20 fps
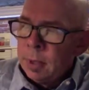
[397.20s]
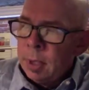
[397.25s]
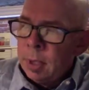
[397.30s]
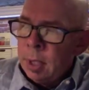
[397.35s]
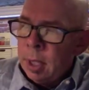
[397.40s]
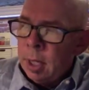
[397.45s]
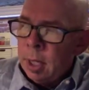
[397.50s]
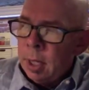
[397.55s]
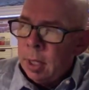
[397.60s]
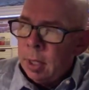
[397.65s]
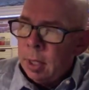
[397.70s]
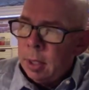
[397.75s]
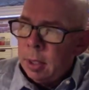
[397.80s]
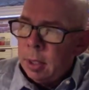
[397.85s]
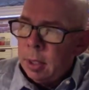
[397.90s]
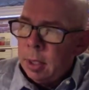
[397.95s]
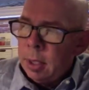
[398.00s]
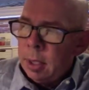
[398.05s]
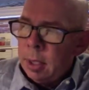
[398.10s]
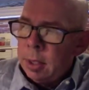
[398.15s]

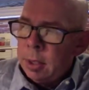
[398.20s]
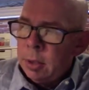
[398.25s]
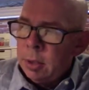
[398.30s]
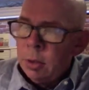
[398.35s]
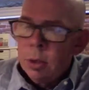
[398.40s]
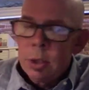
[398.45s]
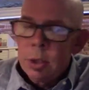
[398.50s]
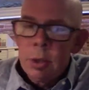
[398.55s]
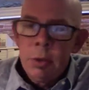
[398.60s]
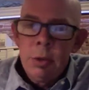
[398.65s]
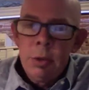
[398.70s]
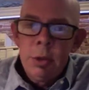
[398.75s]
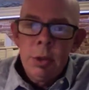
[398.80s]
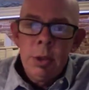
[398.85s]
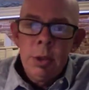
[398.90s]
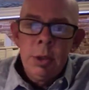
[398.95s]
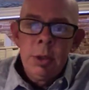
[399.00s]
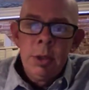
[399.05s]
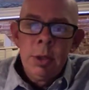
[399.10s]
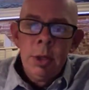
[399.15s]

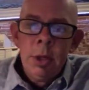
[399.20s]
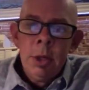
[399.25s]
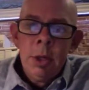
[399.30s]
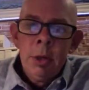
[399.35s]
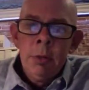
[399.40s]
exclusions